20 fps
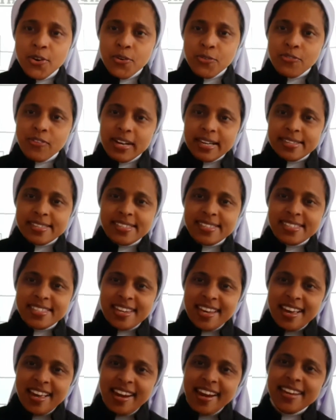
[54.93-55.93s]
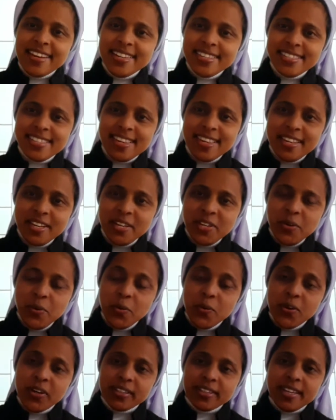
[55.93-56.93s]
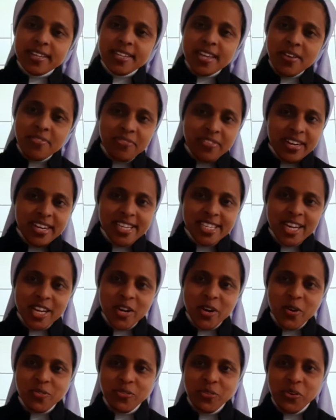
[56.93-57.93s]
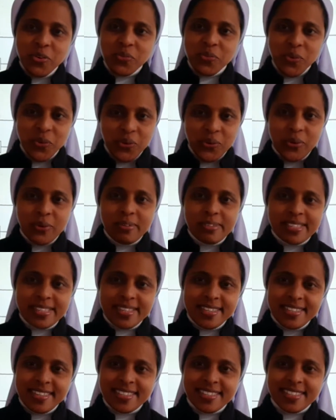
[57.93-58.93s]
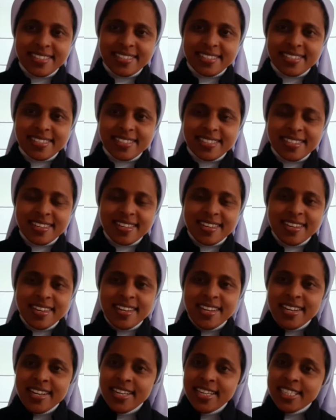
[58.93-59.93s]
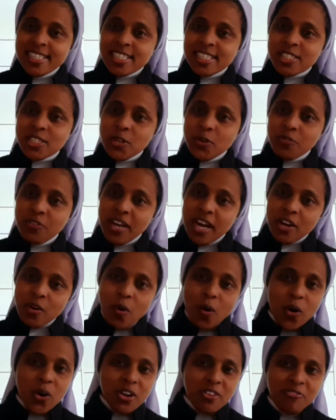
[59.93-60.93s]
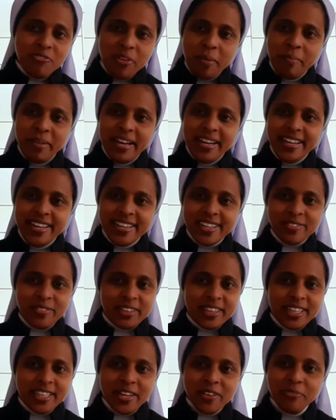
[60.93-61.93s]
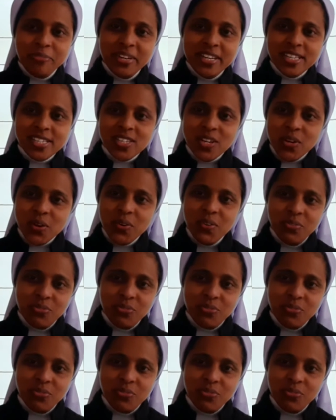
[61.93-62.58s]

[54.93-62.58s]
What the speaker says: First let us learn the definition of photosynthesis. So we are all familiar with the definition of